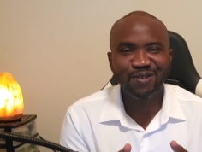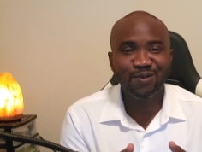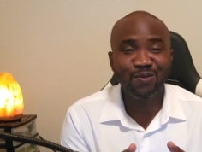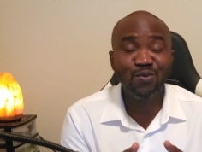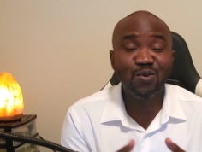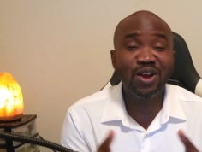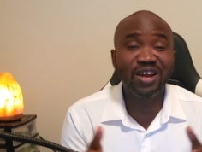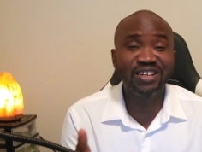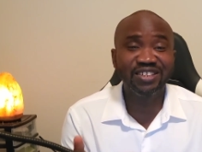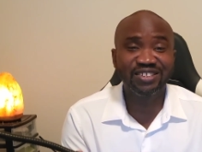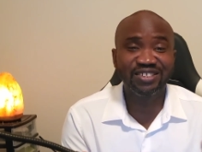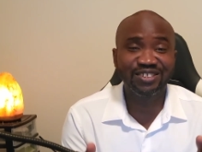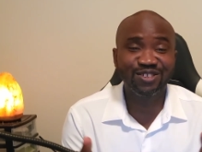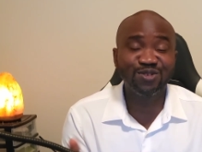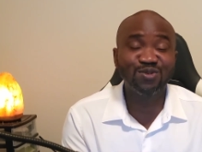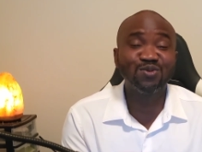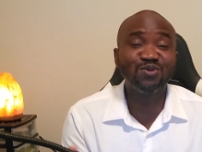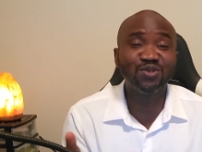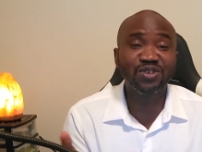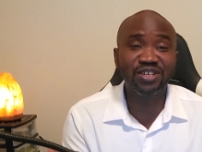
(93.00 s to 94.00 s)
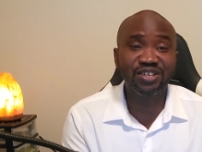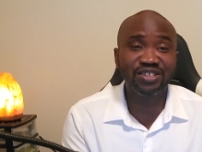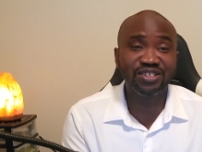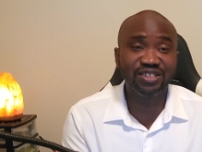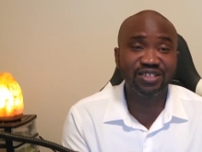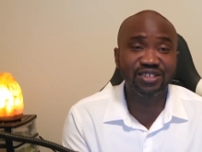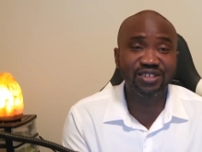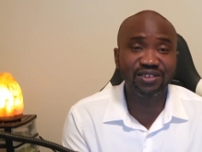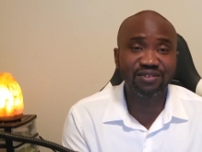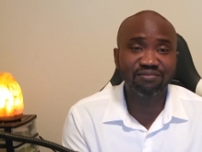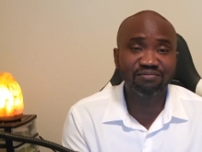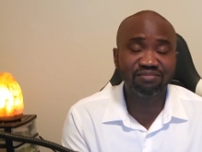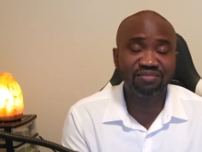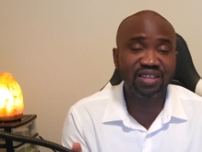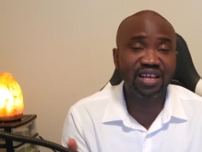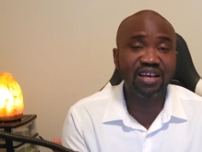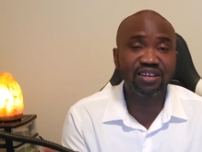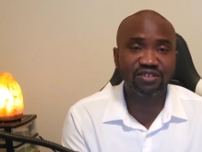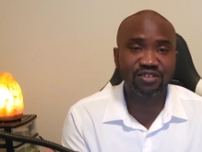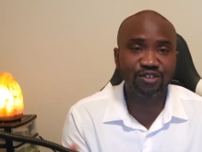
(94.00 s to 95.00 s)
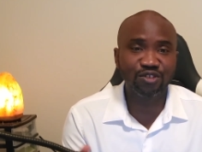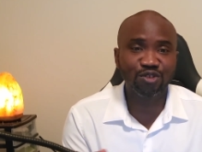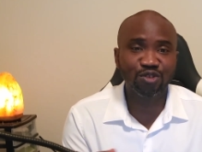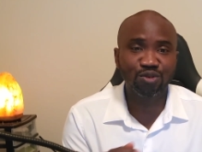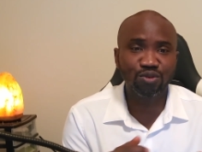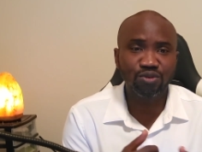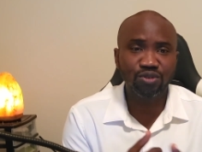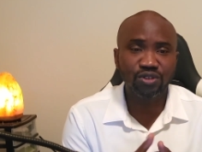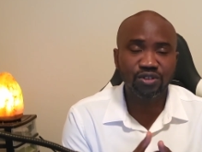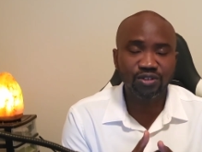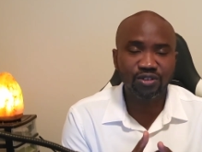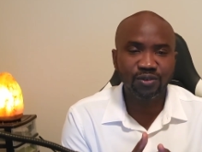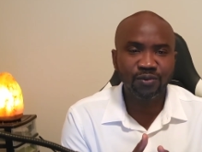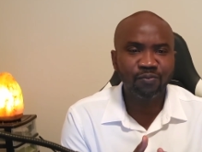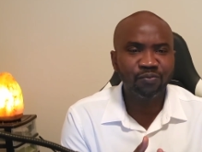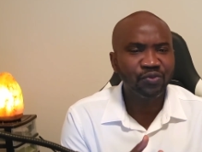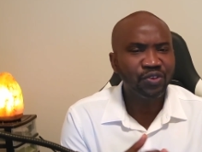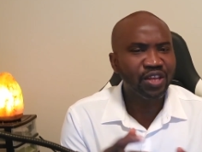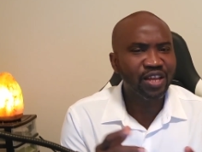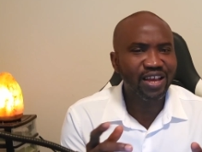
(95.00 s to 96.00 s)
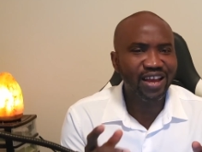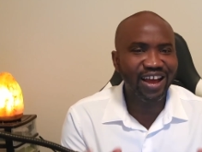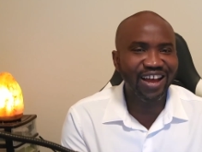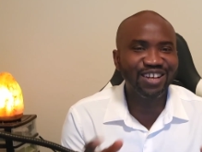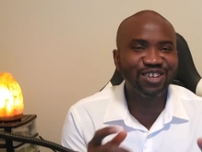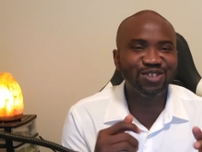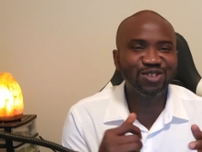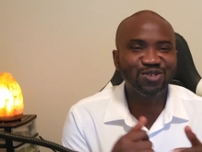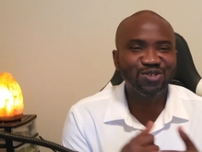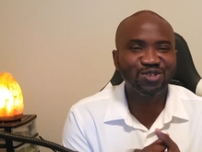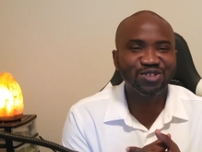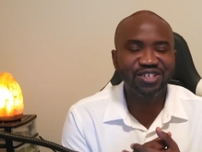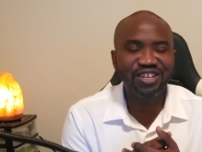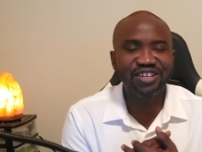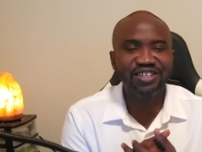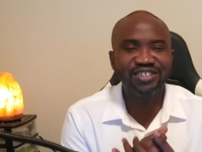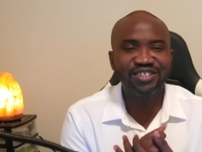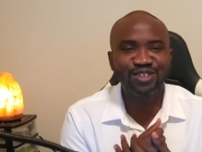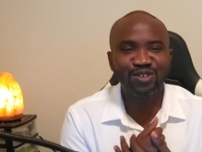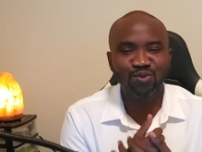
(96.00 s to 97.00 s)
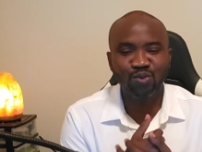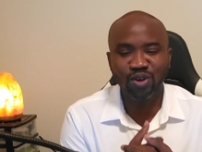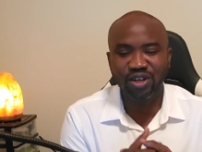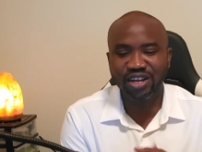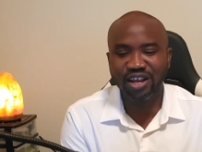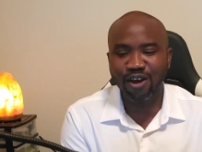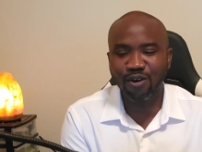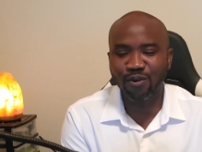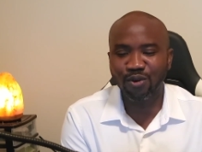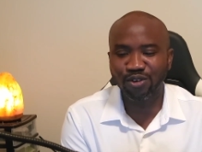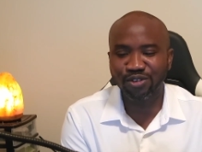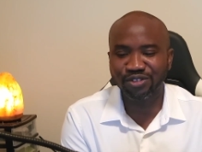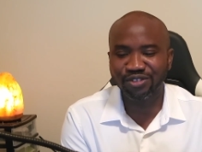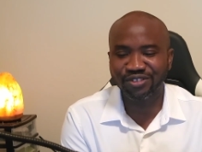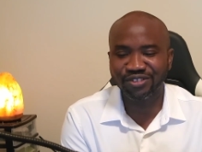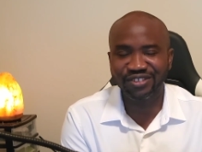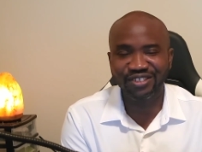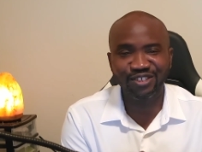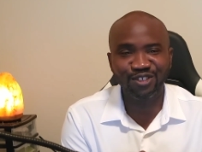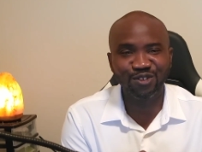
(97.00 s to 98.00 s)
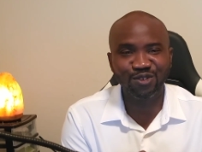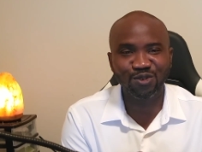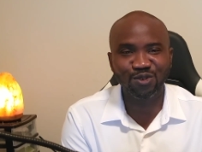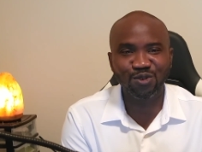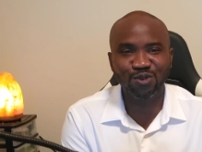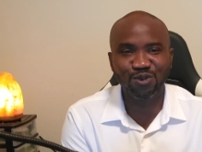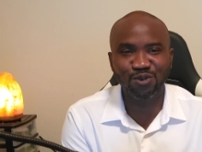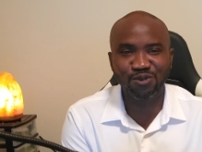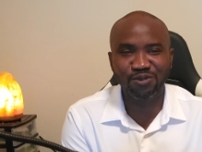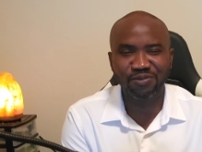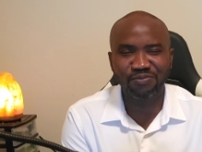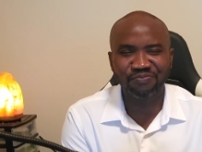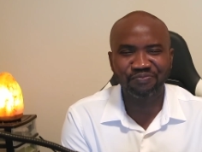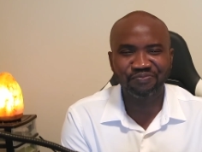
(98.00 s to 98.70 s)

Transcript: where it's too easy. That's the truth. I used to say this when I was in school.